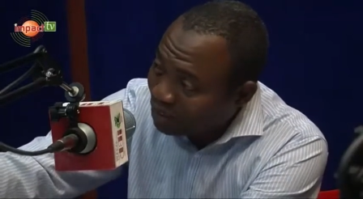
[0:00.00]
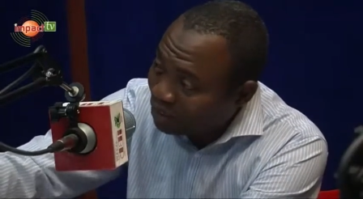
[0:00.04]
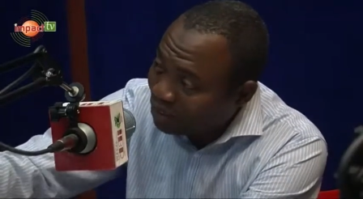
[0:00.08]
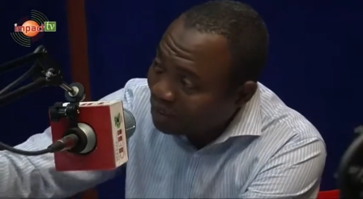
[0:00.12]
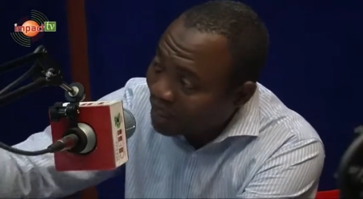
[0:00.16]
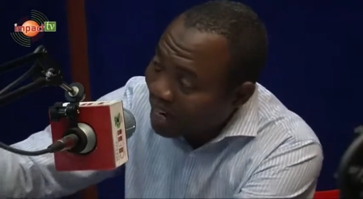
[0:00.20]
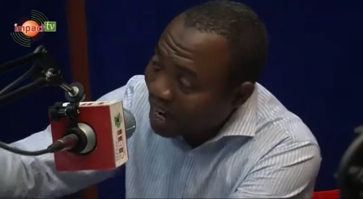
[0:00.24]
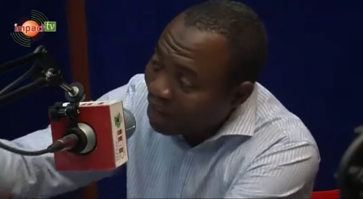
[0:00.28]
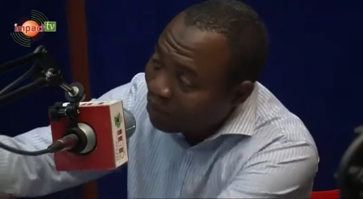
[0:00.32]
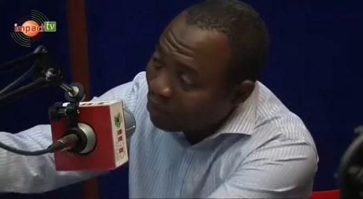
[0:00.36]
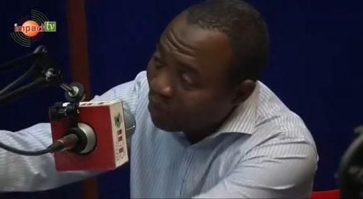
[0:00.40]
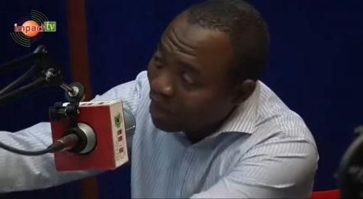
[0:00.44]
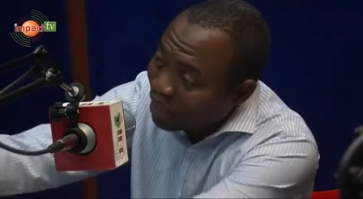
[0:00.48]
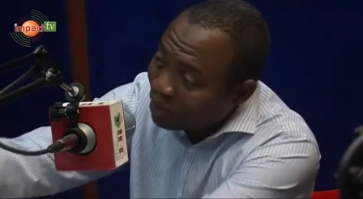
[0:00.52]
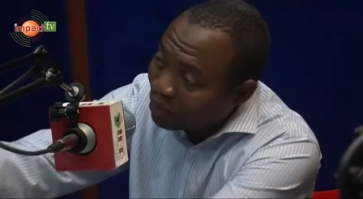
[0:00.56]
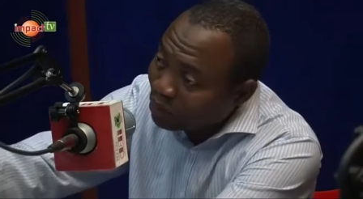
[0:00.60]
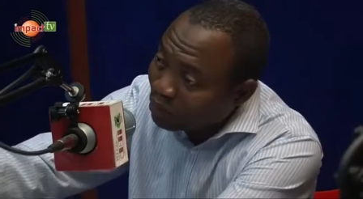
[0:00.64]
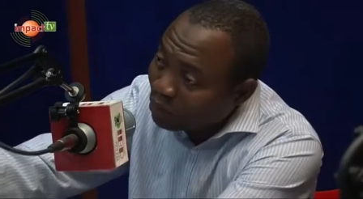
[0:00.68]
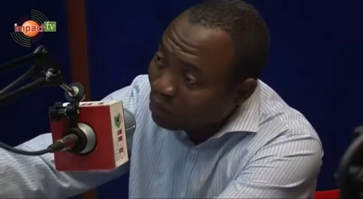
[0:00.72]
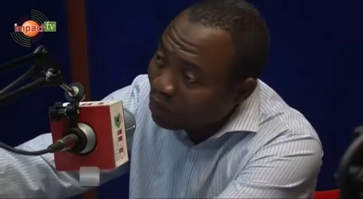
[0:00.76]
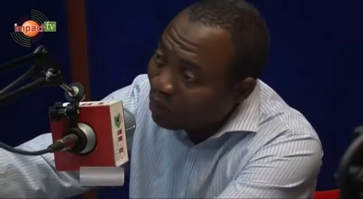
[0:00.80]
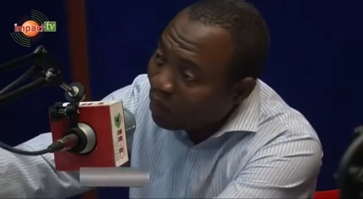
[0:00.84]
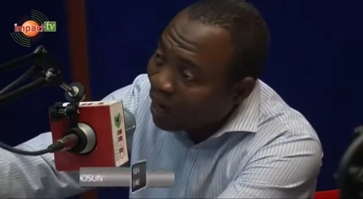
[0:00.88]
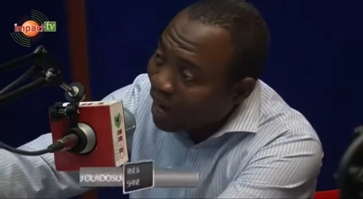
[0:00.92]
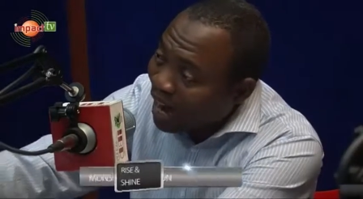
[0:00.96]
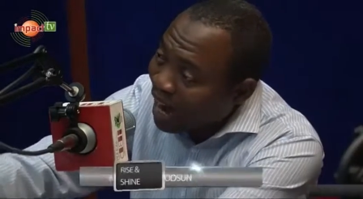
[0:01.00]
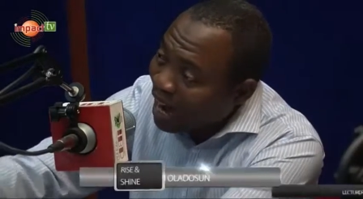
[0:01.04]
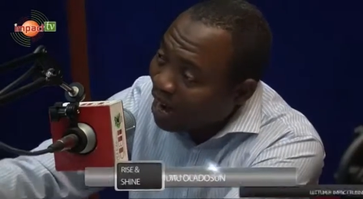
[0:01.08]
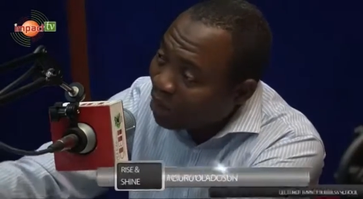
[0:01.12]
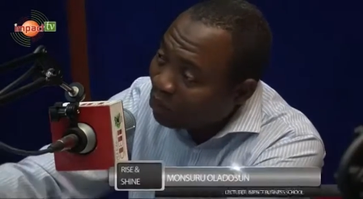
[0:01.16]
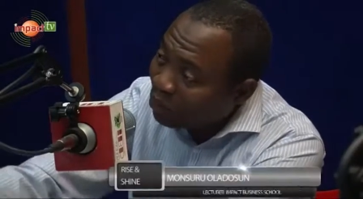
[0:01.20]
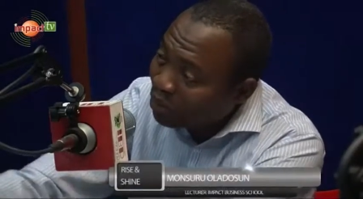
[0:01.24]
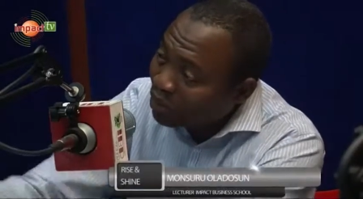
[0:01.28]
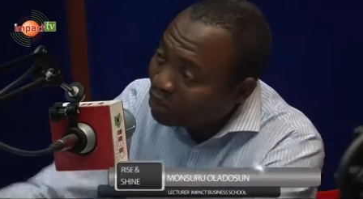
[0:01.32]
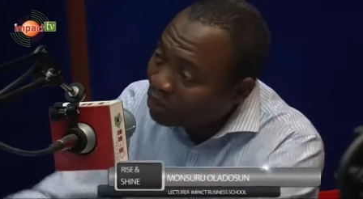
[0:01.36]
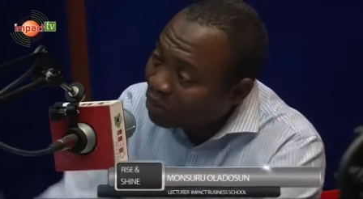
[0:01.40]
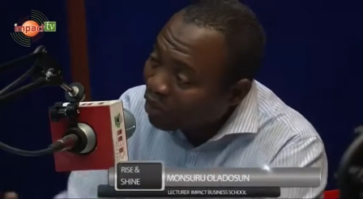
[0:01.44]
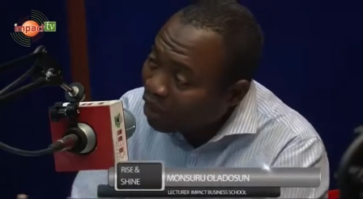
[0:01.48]
so that when you are
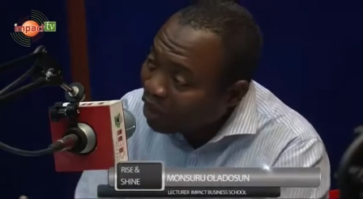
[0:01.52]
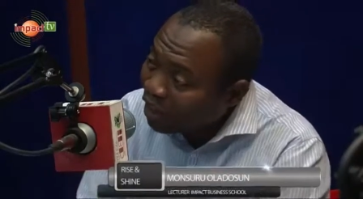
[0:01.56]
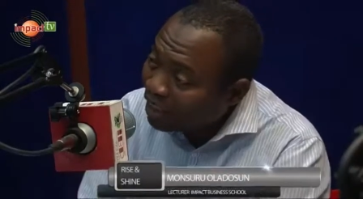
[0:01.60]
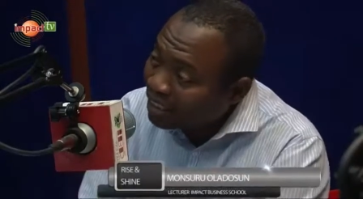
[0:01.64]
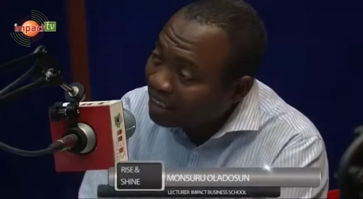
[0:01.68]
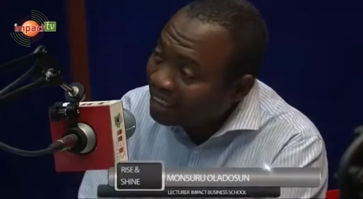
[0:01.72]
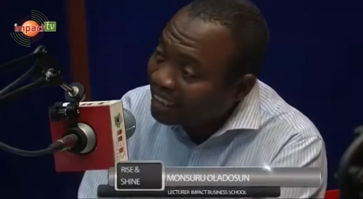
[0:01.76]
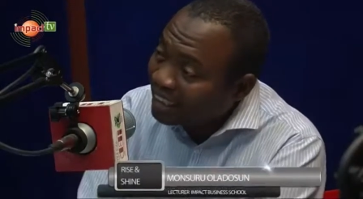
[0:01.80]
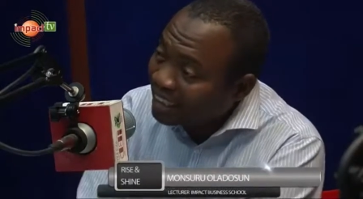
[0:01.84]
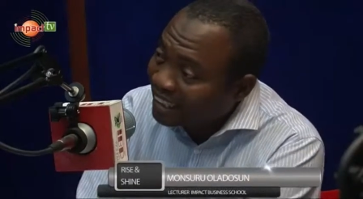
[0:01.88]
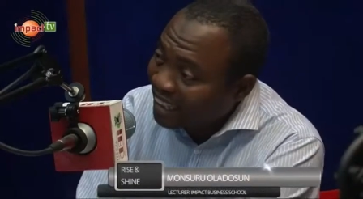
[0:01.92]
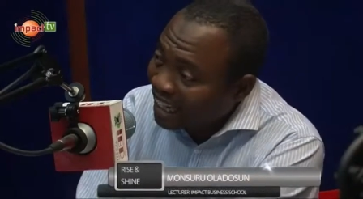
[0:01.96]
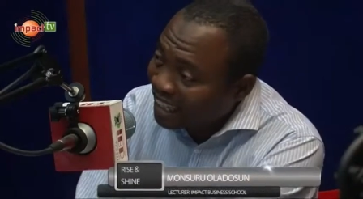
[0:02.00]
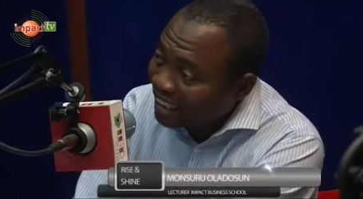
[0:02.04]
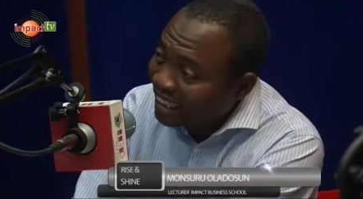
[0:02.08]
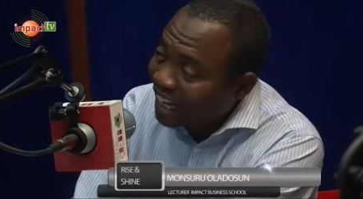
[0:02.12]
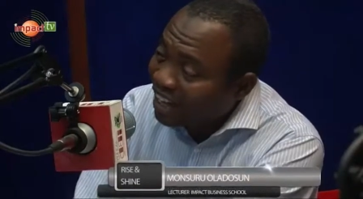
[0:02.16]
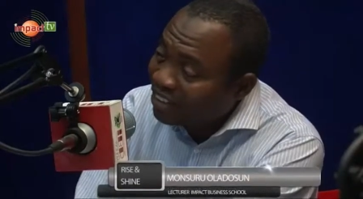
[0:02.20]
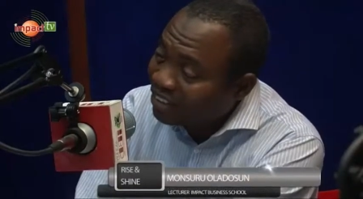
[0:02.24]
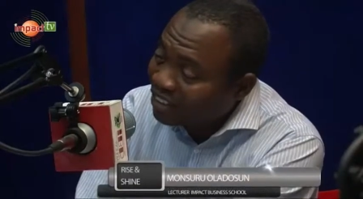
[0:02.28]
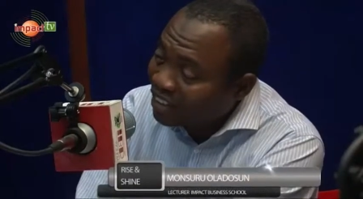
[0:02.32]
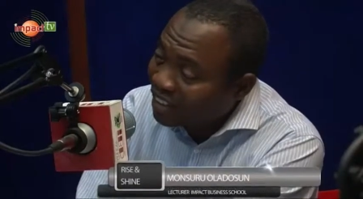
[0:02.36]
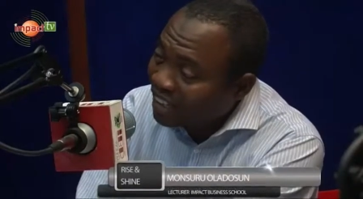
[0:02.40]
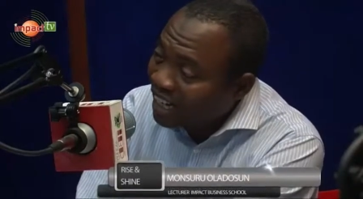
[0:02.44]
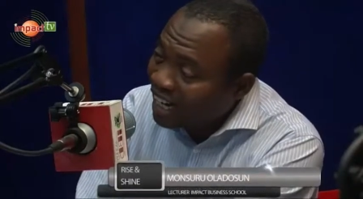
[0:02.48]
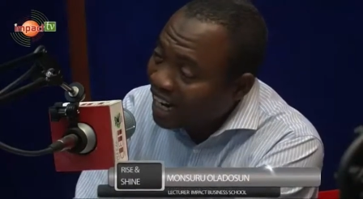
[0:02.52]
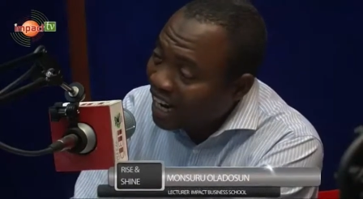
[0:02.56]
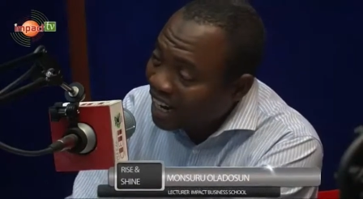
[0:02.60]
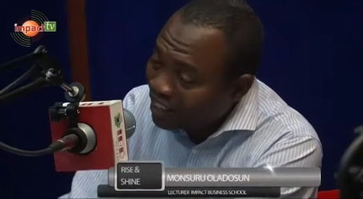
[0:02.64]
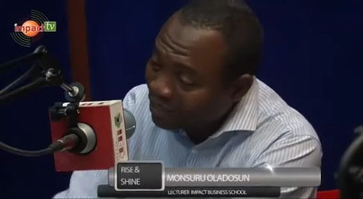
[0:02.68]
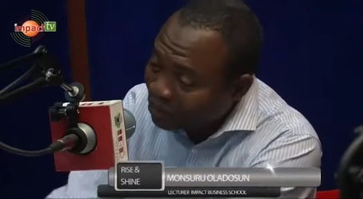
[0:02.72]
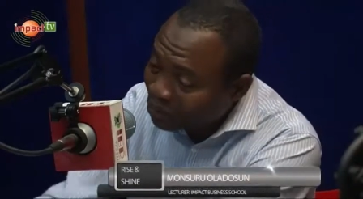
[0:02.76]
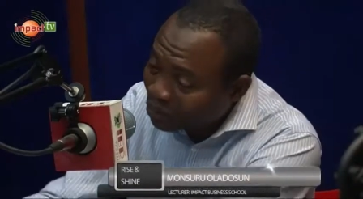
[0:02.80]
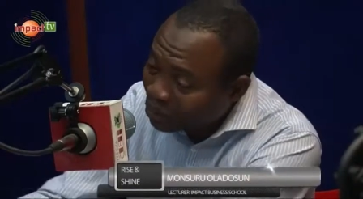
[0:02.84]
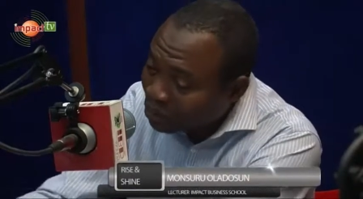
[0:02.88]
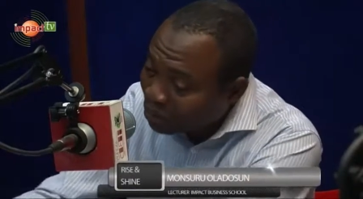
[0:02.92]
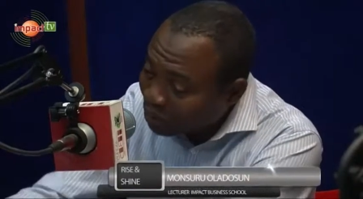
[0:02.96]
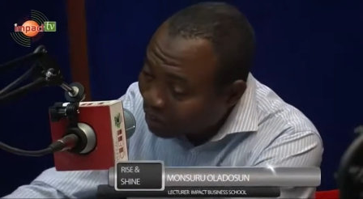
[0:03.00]
withdrawing the 10,000
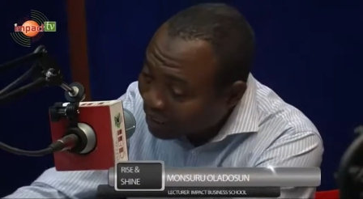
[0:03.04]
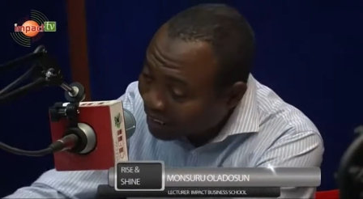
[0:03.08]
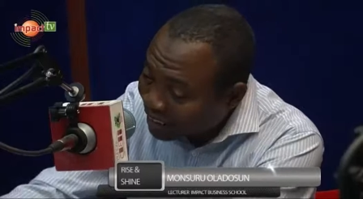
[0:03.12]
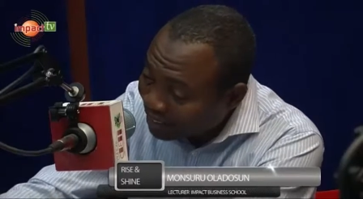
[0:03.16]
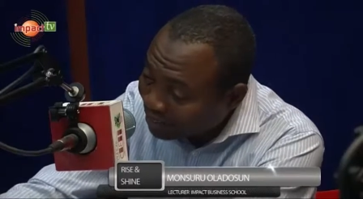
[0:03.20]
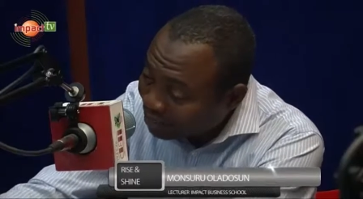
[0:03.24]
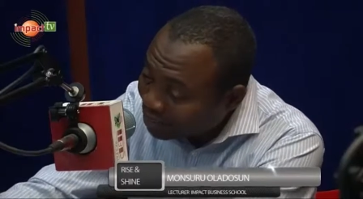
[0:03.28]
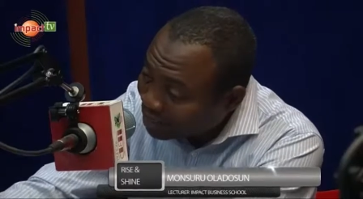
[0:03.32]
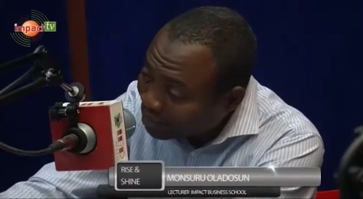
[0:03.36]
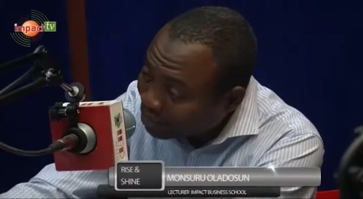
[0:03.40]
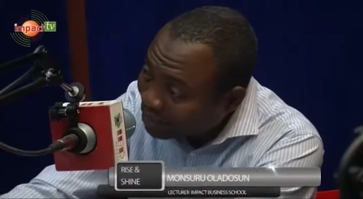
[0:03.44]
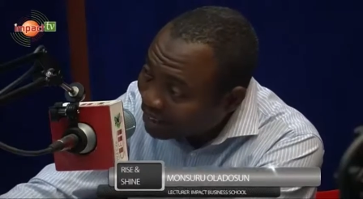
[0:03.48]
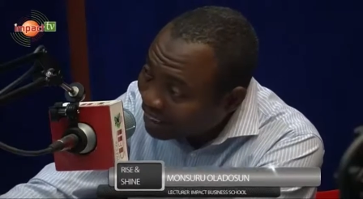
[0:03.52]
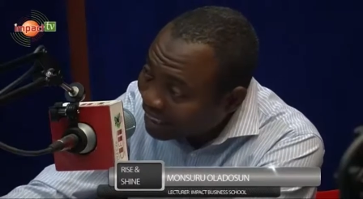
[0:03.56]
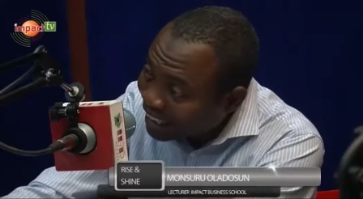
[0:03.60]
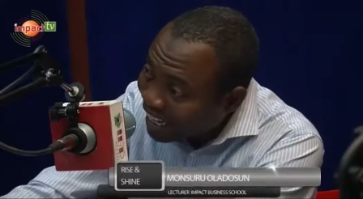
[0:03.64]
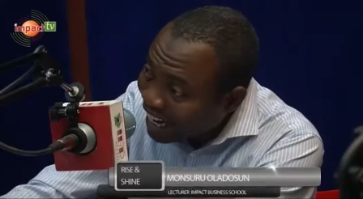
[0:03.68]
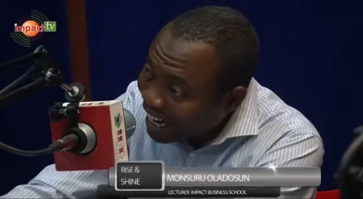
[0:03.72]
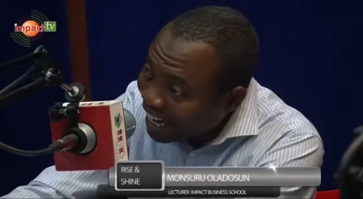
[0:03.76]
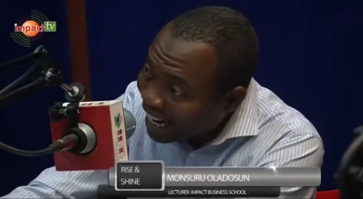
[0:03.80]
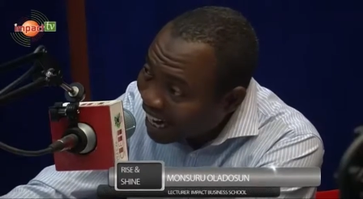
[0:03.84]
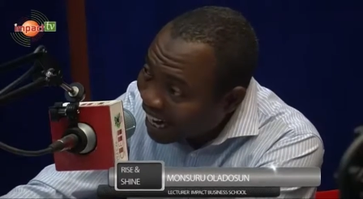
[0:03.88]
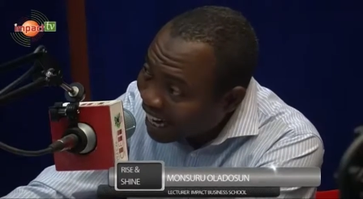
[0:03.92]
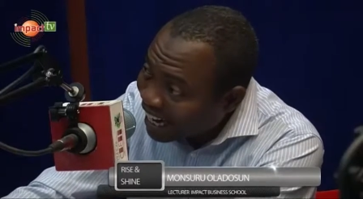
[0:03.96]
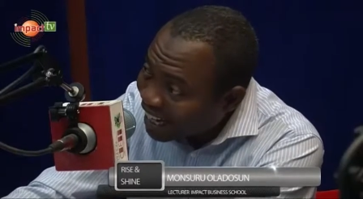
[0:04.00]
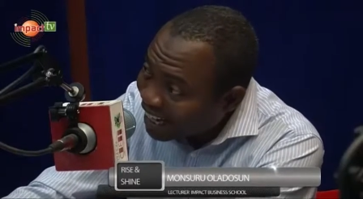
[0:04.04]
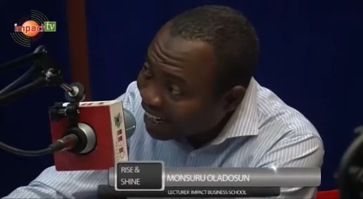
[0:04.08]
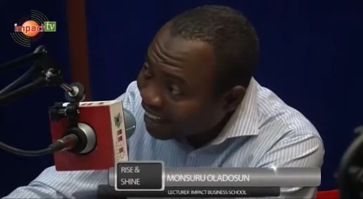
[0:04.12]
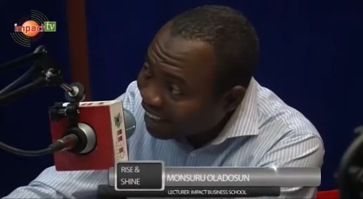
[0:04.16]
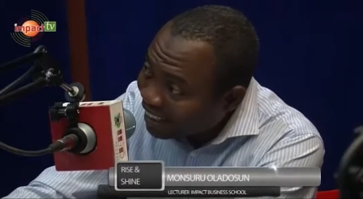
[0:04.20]
naira, the 50 naira